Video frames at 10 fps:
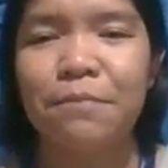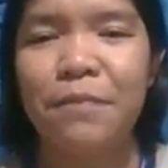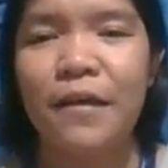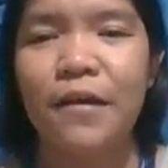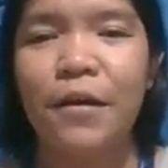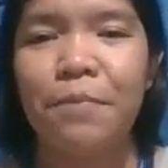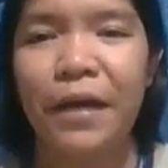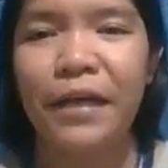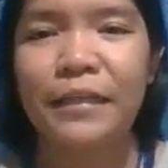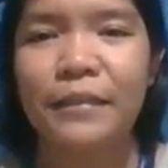be
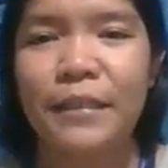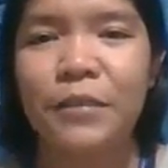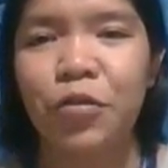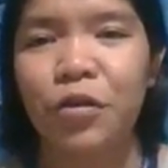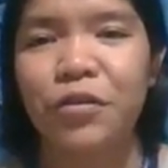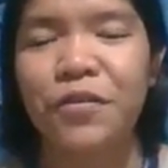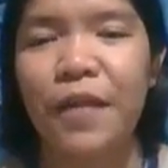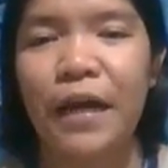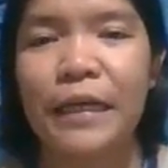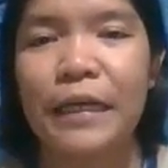reminded, teachers,
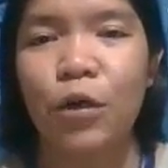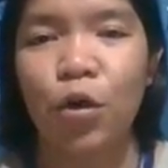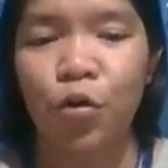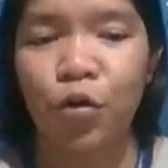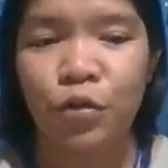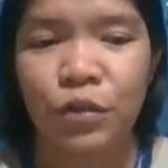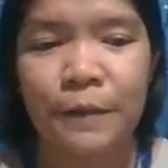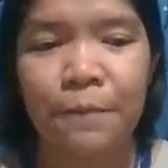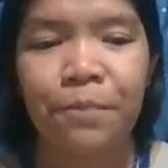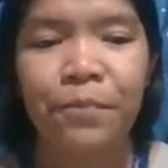that
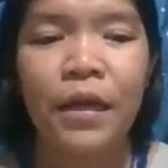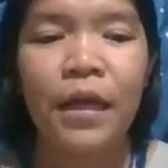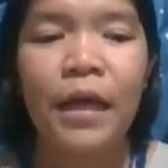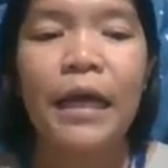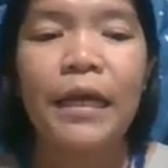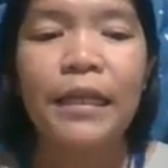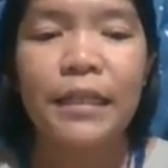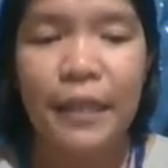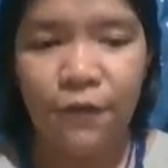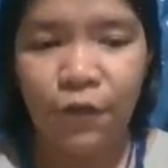learners
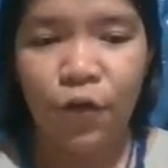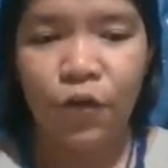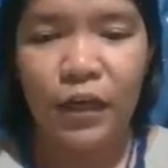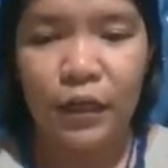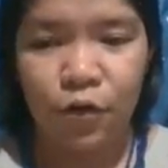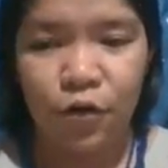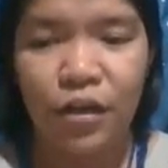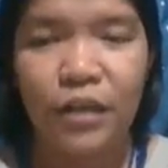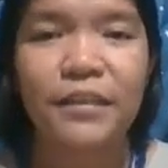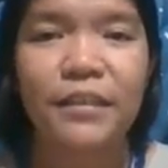differ in
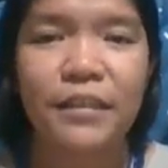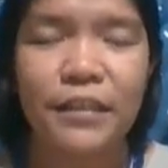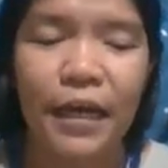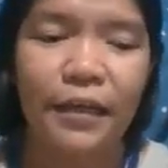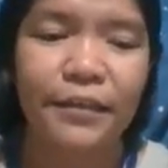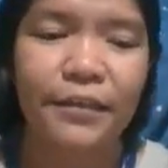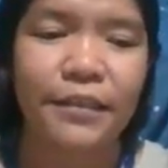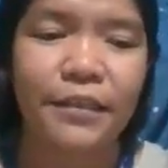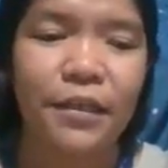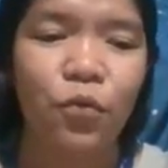learning
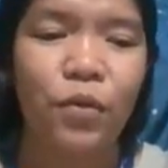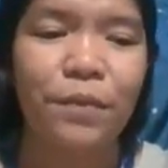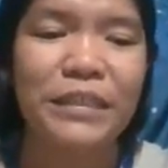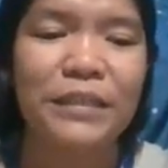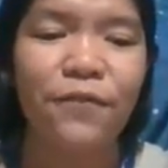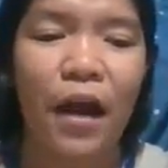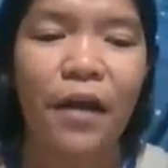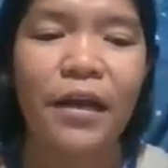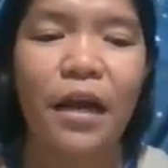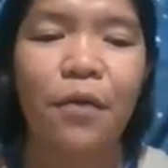styles. We must
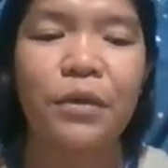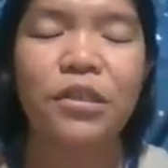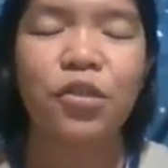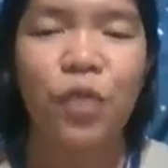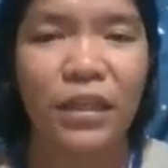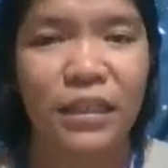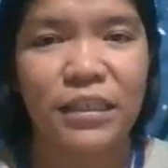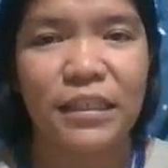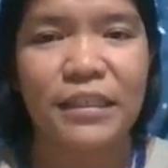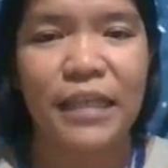vary our
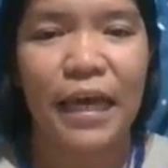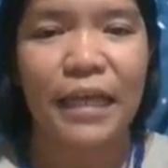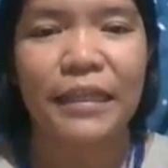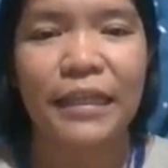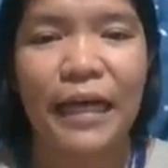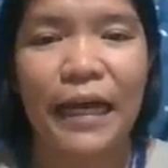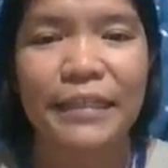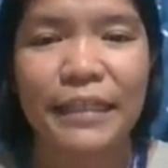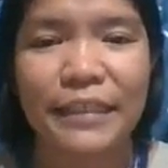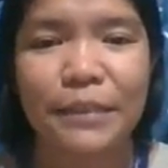strategies and
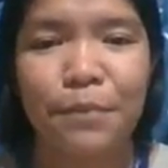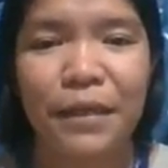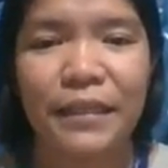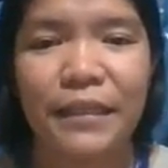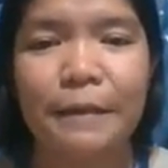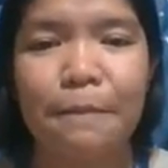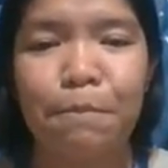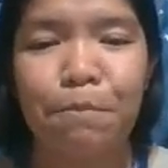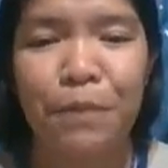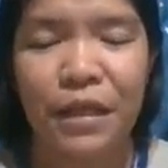assessment
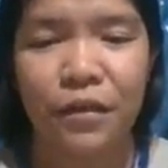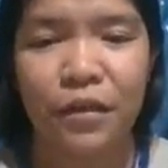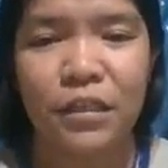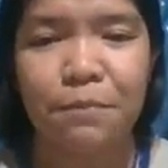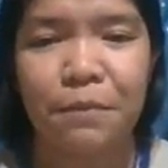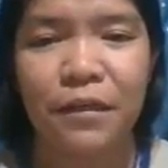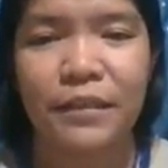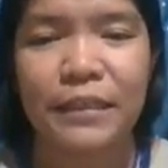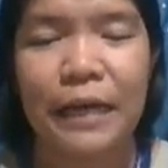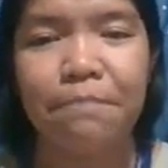methods
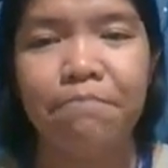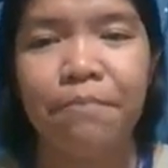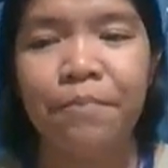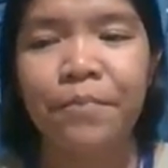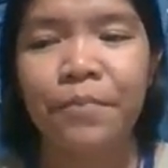because some